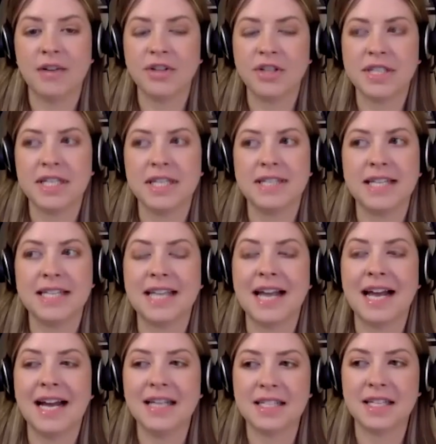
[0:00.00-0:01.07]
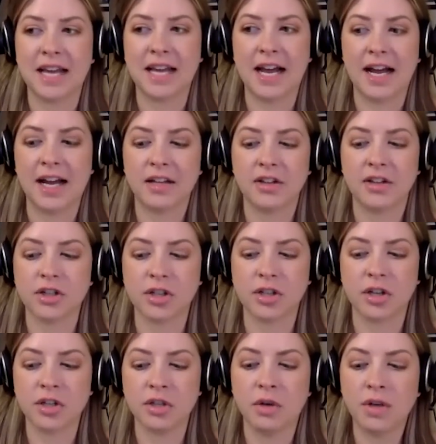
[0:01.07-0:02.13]
I was just going to say, to add to that, there's,
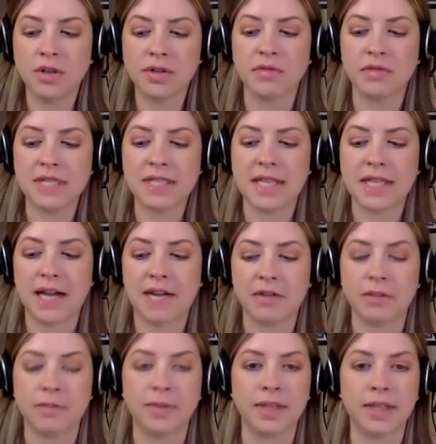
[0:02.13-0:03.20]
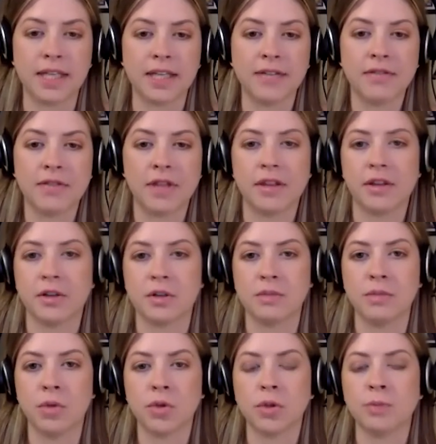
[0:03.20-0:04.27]
you also need to have the belief that there's
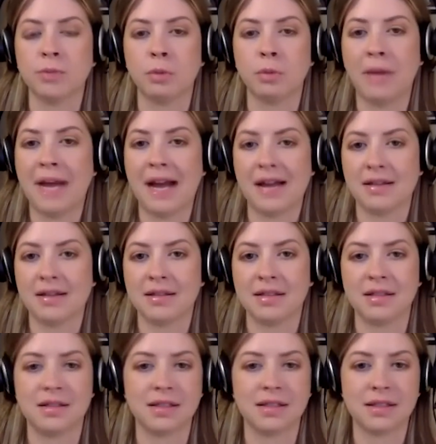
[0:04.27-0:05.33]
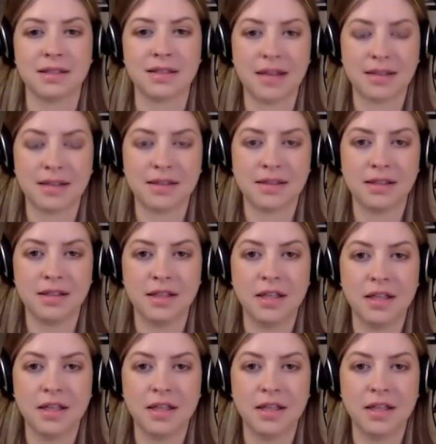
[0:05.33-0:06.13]
multiple paths to success.